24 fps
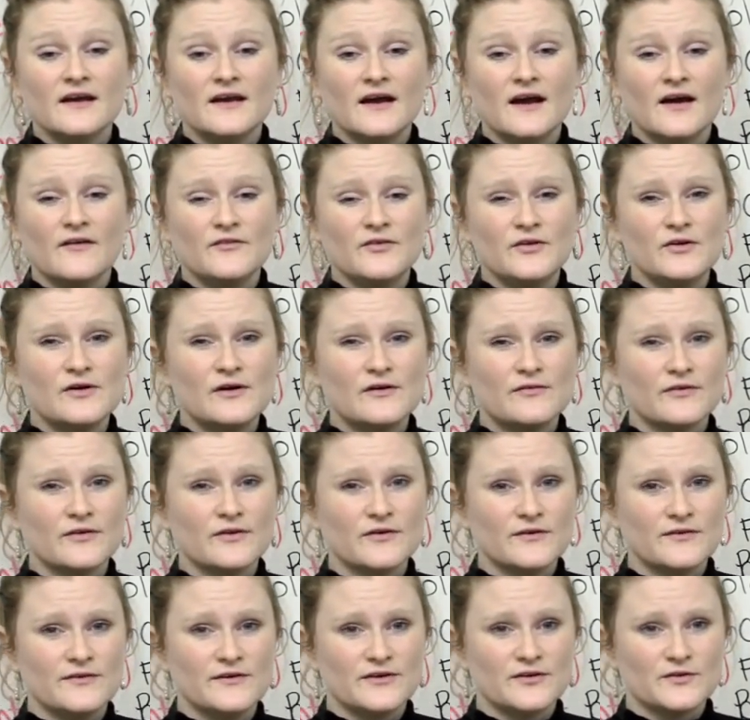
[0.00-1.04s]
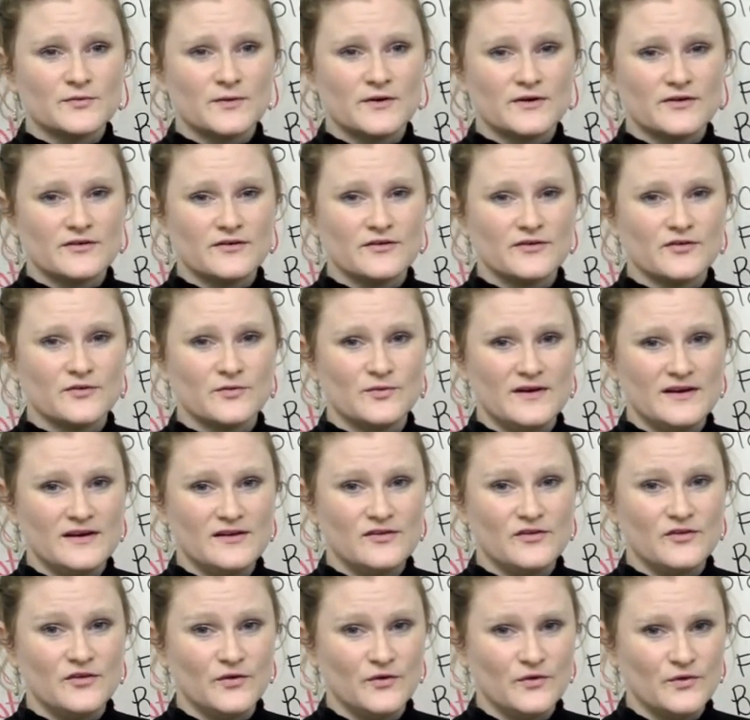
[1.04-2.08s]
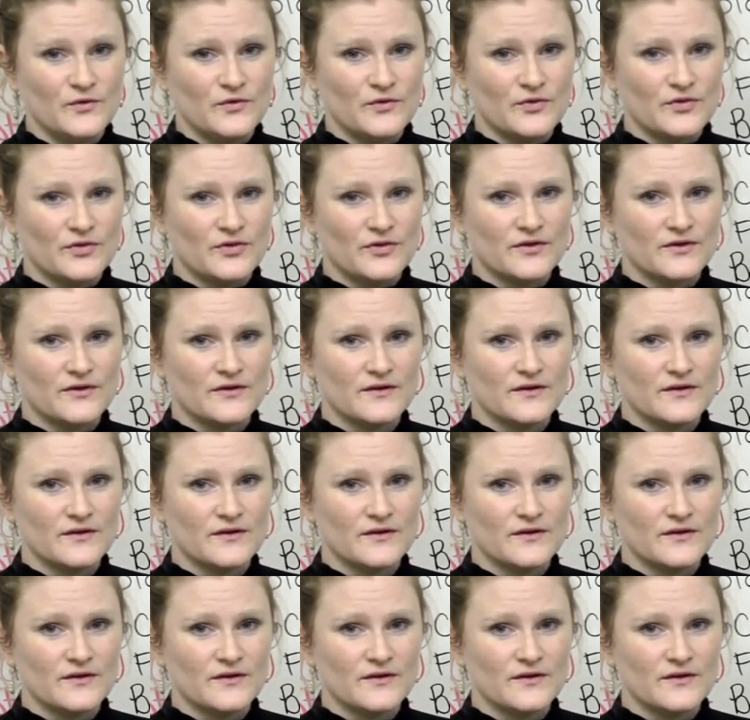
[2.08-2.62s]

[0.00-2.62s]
Have you ever heard the expression sweet tooth?